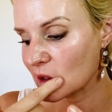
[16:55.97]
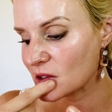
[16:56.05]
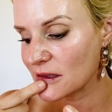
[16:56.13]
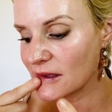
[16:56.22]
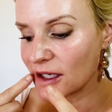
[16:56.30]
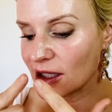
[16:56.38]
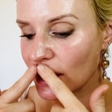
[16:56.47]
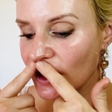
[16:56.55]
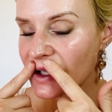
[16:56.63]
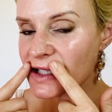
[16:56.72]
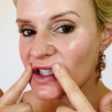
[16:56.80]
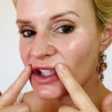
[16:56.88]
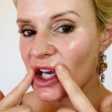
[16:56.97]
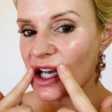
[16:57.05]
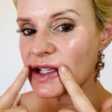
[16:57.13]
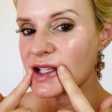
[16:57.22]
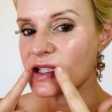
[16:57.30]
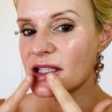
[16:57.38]
So there you go, that's a
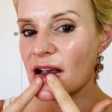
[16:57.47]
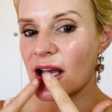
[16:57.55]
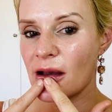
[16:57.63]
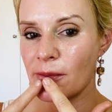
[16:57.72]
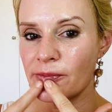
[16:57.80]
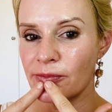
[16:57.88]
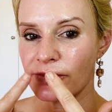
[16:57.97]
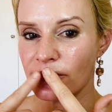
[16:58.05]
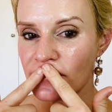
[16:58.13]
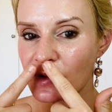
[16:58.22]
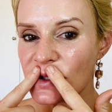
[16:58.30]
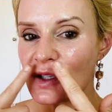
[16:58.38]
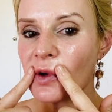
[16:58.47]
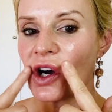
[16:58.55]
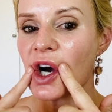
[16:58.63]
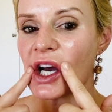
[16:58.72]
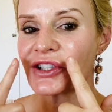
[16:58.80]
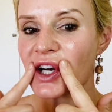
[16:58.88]
nice super
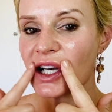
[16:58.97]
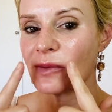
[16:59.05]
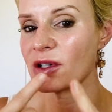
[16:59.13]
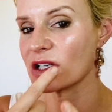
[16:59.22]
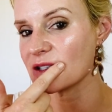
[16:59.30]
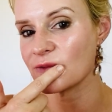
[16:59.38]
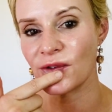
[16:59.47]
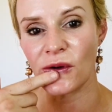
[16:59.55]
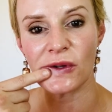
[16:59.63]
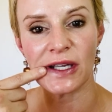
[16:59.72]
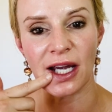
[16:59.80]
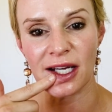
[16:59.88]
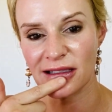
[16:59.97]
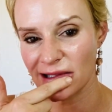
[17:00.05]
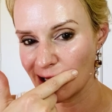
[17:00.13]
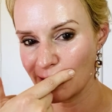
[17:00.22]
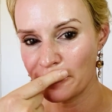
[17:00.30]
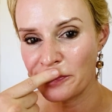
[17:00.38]
hydrating but
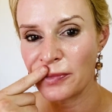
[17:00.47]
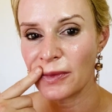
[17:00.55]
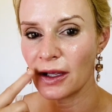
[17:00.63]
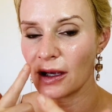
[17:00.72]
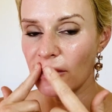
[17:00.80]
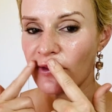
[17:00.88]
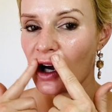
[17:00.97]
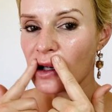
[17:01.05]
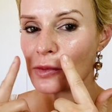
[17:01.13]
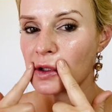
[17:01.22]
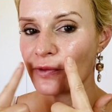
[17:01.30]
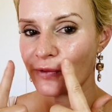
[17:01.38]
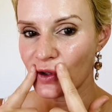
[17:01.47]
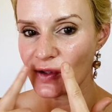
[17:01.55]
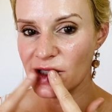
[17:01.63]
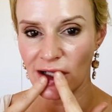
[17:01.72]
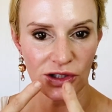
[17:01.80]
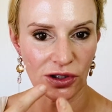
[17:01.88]
exfoliating vitamin
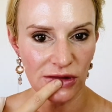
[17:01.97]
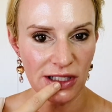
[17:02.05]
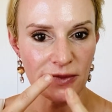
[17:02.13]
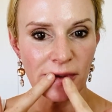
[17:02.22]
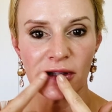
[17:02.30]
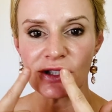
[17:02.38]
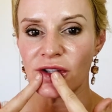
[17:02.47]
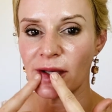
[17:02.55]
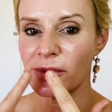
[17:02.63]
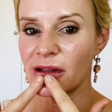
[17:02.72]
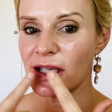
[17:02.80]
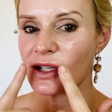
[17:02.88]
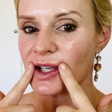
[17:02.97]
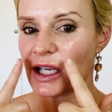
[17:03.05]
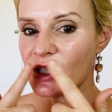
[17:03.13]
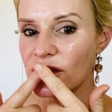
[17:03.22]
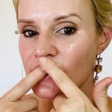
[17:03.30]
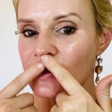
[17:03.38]
infusing Dr. Spiller treatment that you
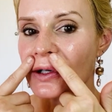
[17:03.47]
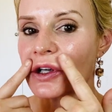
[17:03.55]
can do at